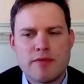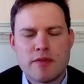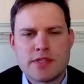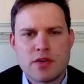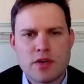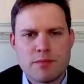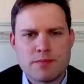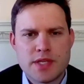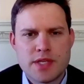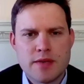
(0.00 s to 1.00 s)
We've obviously got a
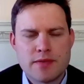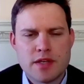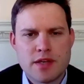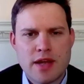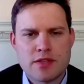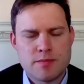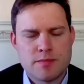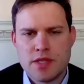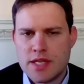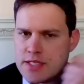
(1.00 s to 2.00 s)
significant
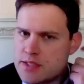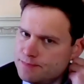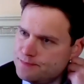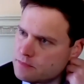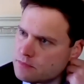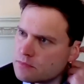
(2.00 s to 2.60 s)
announcement this